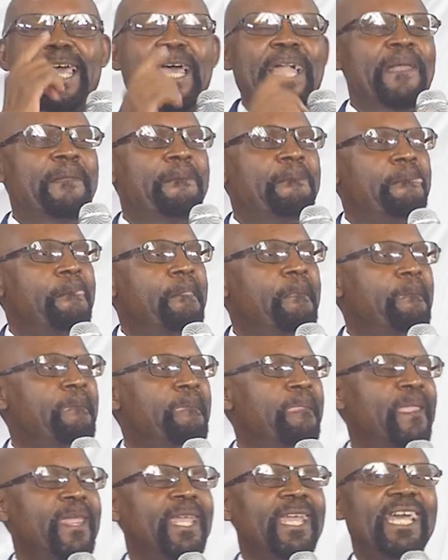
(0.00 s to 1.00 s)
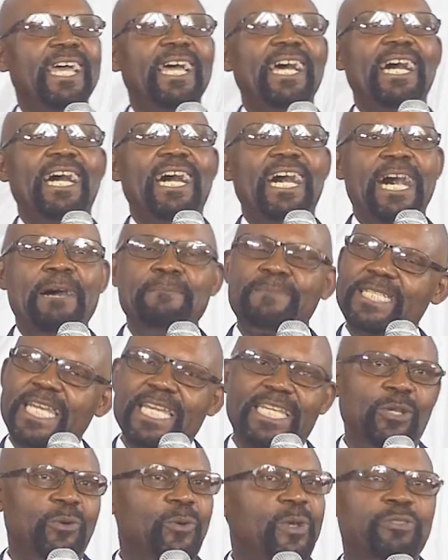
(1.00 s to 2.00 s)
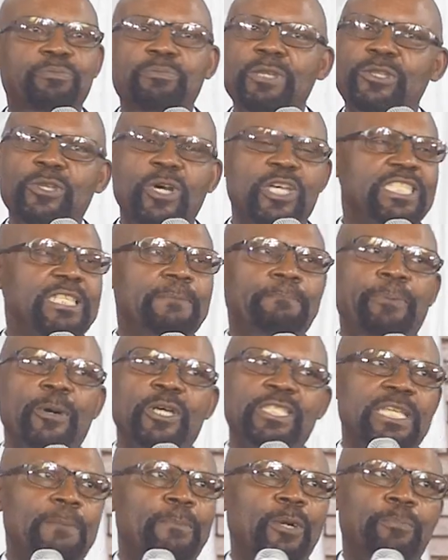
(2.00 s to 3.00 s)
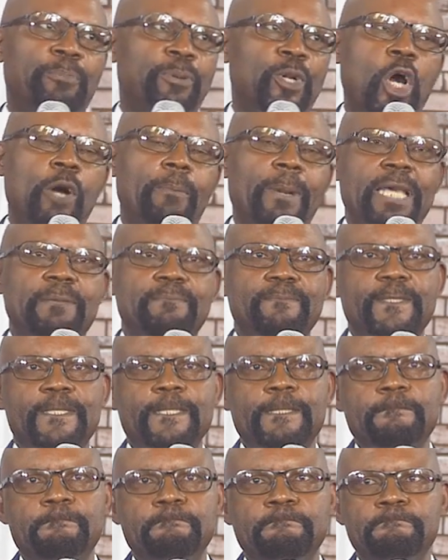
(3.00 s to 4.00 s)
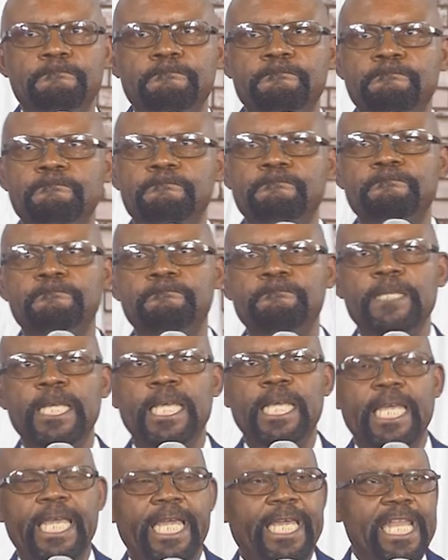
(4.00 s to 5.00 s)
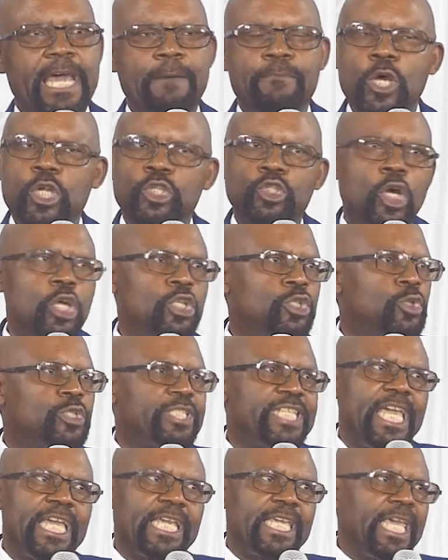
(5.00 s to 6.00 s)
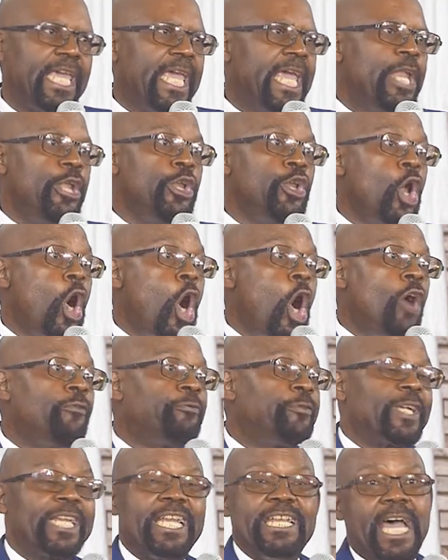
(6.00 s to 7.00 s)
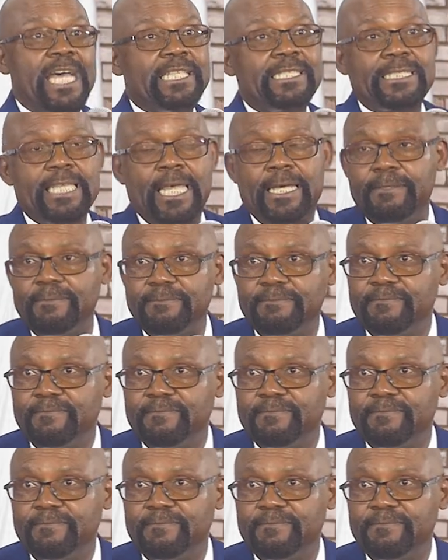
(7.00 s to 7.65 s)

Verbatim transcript: year, I'm taking with me those impossible problems. And I'm not going to take a no for an answer.